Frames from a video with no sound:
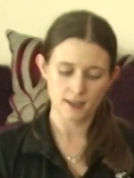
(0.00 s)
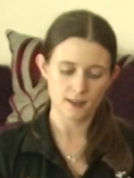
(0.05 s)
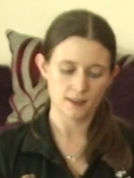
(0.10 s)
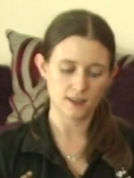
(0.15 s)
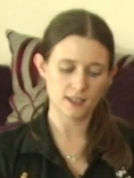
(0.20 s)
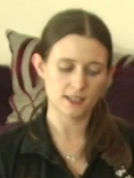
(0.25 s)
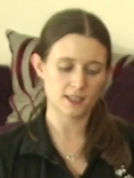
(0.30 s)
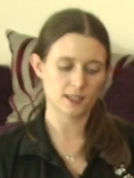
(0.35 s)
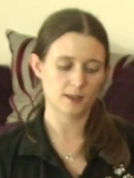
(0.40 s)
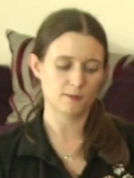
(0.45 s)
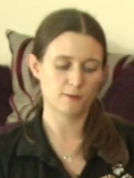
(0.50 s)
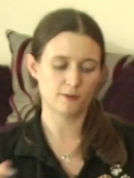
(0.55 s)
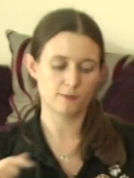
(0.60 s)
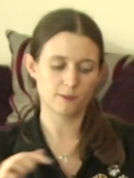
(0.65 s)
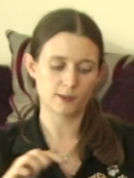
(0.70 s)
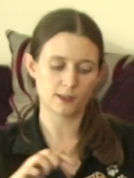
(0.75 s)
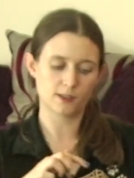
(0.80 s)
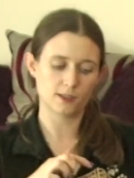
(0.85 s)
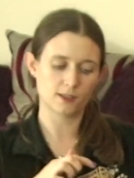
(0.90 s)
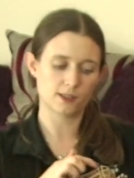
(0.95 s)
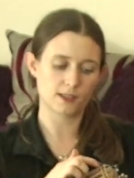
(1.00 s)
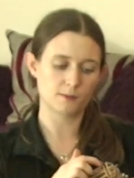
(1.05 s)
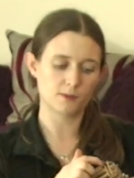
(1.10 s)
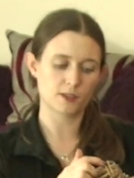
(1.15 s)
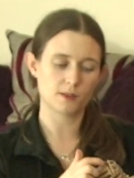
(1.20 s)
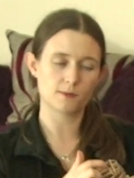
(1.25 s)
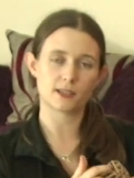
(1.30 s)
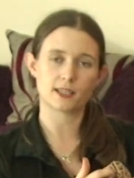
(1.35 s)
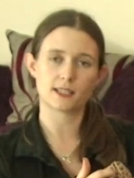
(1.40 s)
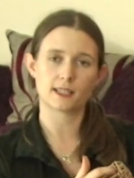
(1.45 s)
This type of muzzle
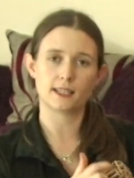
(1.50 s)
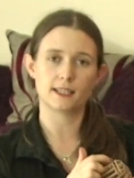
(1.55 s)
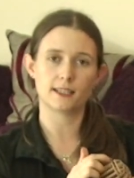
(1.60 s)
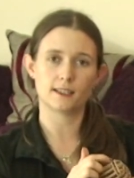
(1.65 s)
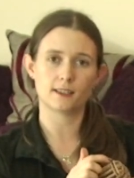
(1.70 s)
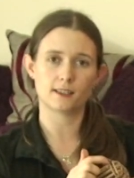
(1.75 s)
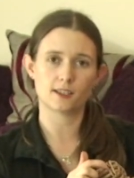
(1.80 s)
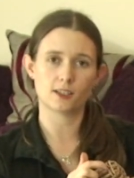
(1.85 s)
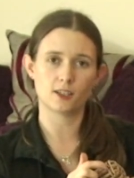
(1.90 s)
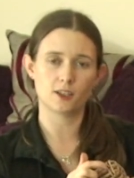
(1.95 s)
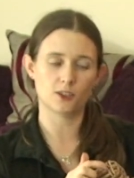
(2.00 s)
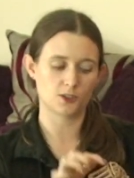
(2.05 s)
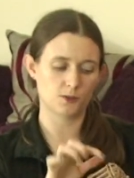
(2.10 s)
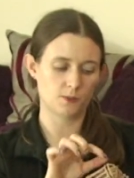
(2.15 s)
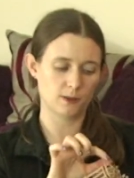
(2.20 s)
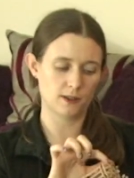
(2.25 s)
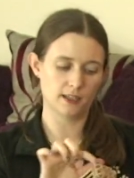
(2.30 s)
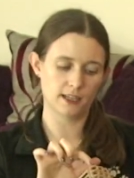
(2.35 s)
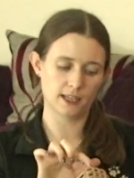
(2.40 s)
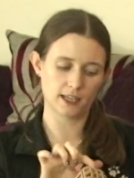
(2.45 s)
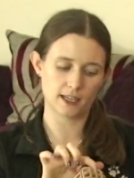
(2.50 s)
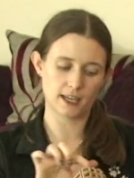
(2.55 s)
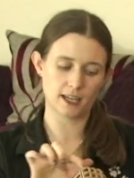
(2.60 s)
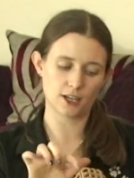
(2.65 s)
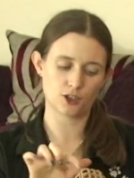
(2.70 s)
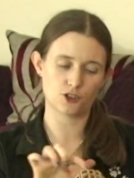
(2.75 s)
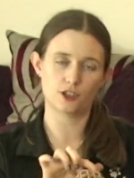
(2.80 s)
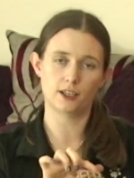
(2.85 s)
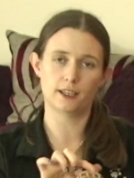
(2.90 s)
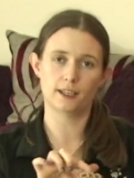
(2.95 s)
sometimes has a little slot with an
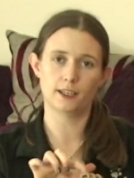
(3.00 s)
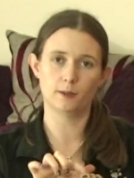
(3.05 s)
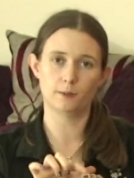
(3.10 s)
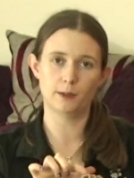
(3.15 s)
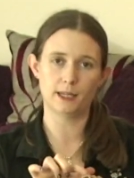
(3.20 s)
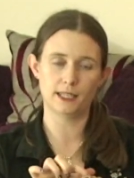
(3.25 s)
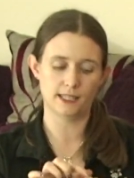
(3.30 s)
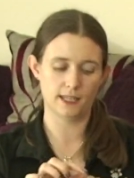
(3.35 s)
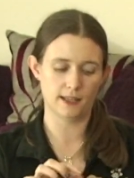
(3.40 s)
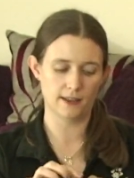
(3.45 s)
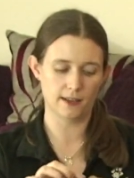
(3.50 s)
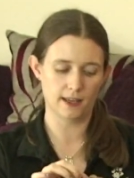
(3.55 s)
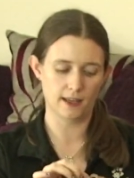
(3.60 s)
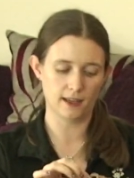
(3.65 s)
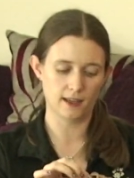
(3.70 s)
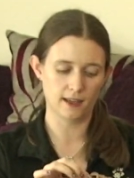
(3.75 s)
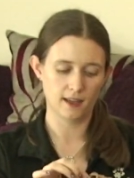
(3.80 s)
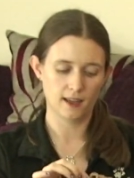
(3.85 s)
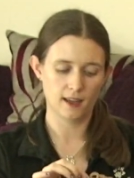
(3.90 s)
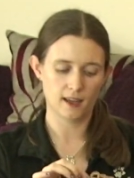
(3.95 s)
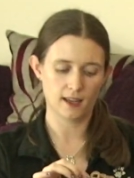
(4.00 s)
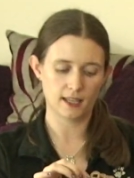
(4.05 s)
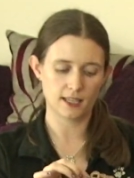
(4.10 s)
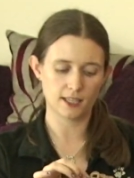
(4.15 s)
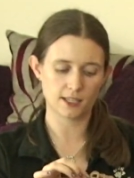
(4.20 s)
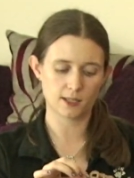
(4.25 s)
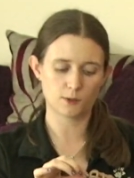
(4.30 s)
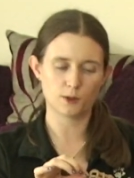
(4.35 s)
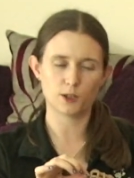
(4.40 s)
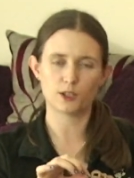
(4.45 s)
extra little bit in there, and
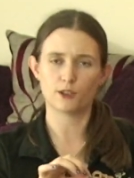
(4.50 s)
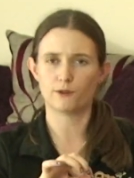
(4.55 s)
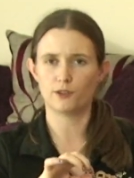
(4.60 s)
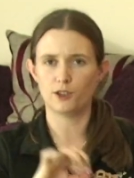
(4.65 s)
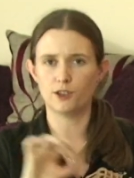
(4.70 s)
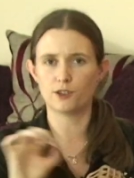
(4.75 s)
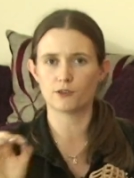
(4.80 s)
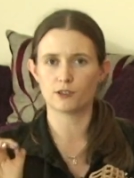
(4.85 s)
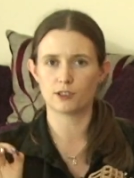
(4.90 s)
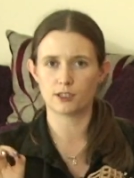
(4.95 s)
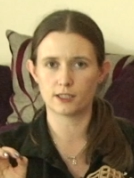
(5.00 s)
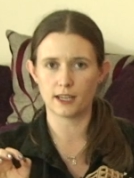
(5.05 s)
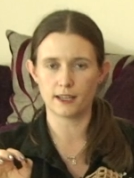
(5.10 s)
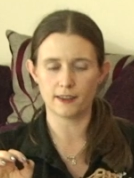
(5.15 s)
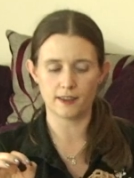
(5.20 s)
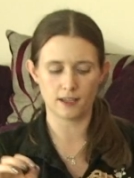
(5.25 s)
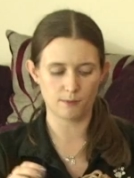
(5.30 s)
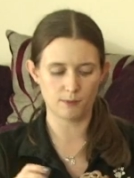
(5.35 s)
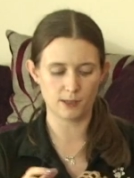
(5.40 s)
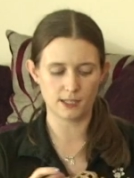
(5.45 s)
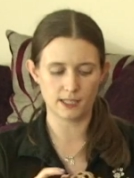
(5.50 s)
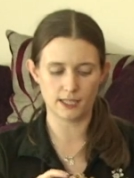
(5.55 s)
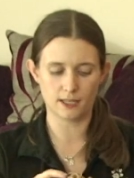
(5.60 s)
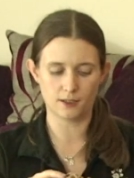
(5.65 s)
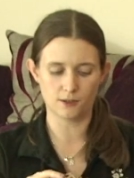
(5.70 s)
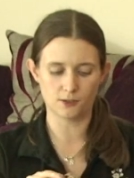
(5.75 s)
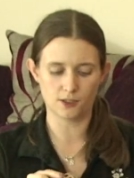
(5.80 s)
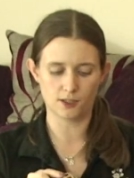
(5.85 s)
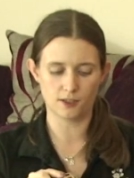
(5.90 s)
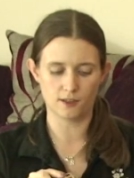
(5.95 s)
it's quite often useful to take that bit
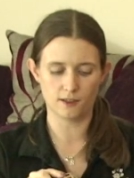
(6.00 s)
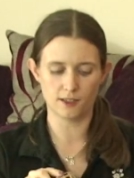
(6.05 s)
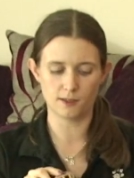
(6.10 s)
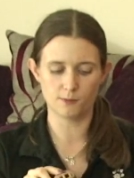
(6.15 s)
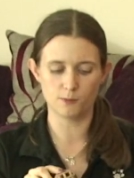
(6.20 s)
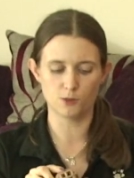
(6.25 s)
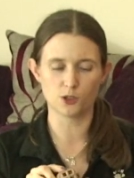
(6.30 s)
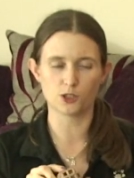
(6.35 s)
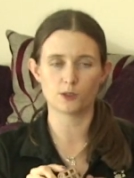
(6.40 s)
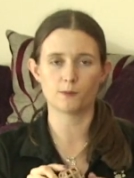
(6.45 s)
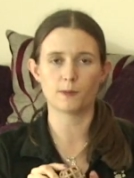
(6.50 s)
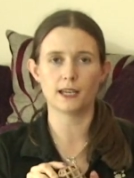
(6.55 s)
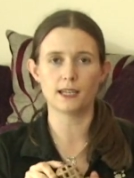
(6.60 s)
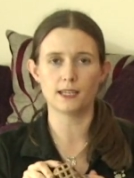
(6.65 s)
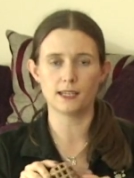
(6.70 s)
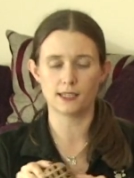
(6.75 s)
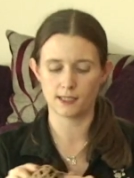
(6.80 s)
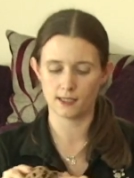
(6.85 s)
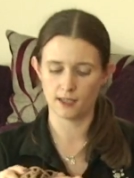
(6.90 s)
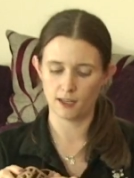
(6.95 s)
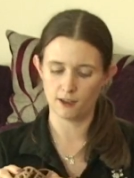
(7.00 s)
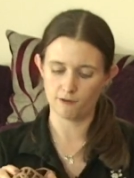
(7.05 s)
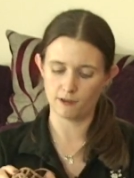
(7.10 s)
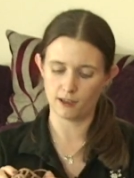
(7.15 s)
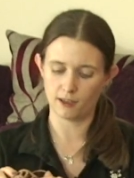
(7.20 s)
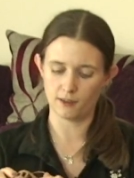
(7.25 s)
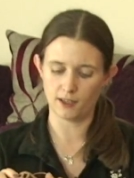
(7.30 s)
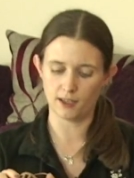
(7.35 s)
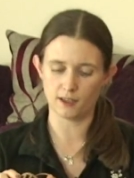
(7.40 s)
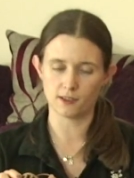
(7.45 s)
out so that there's more space
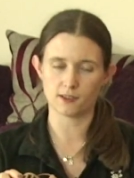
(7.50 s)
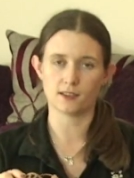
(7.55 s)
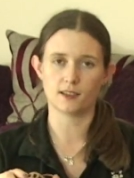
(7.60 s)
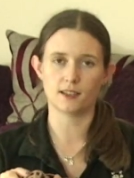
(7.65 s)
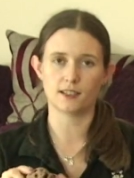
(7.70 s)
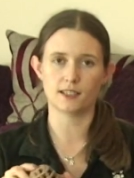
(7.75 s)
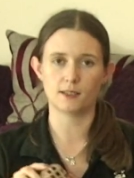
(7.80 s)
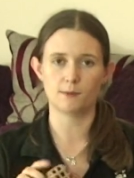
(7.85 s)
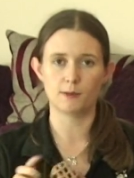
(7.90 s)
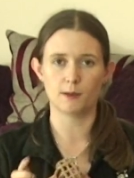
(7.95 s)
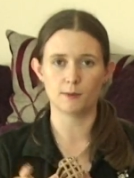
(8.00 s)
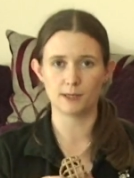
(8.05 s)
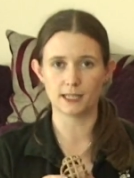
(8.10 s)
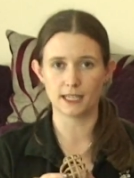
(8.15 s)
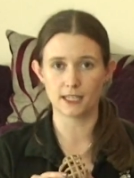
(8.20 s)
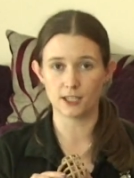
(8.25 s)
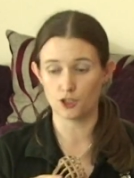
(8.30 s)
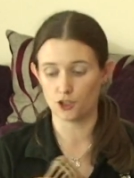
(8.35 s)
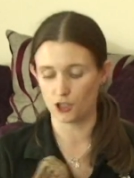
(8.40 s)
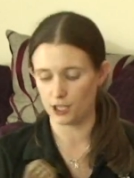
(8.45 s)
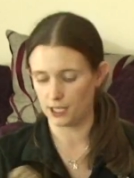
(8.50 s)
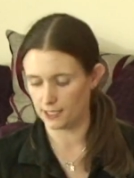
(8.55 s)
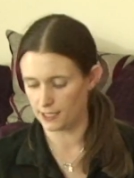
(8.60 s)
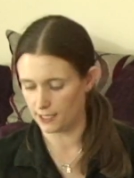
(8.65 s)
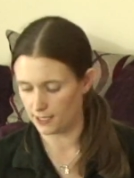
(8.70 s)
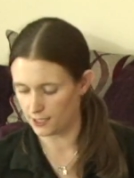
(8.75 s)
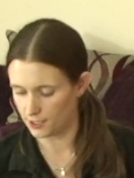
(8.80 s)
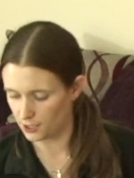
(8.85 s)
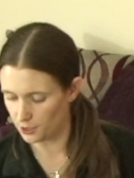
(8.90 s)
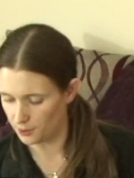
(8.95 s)
around the outsides to be able to get a treat
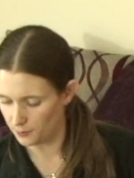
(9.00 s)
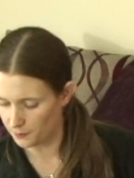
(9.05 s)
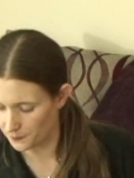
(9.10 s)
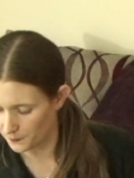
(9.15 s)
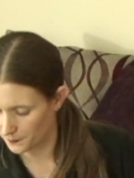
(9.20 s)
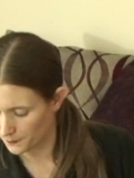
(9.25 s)
into.